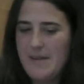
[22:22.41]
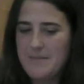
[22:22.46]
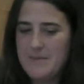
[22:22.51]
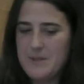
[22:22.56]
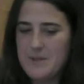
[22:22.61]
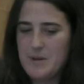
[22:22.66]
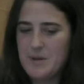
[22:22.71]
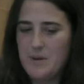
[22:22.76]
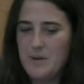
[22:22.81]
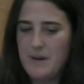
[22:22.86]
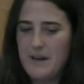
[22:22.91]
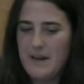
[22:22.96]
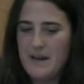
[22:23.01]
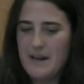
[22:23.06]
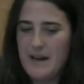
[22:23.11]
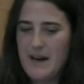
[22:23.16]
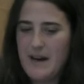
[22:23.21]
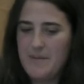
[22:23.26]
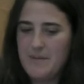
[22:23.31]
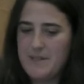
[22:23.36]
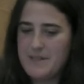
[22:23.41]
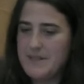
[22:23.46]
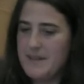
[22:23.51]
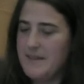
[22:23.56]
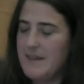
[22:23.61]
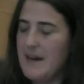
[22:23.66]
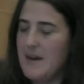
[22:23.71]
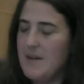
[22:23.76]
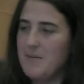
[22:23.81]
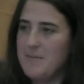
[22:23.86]
So I would say
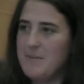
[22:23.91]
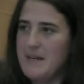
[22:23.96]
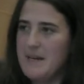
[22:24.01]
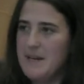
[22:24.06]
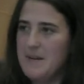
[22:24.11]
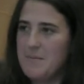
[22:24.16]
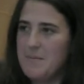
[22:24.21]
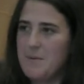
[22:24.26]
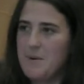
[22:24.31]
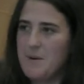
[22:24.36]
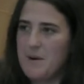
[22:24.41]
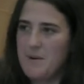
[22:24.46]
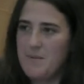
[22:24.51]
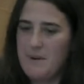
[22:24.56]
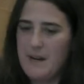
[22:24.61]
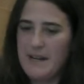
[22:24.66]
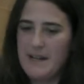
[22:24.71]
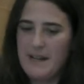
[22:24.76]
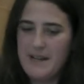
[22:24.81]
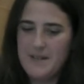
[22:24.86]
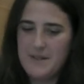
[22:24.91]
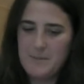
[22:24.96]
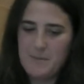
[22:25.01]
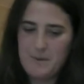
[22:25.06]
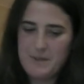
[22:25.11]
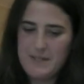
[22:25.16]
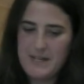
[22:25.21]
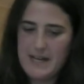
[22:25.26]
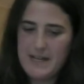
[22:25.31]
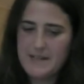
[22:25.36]
that would be an important wetland to
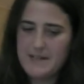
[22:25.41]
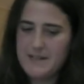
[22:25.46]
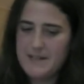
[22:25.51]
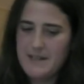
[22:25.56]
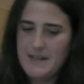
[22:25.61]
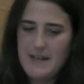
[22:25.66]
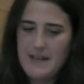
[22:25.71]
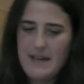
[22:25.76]
protect.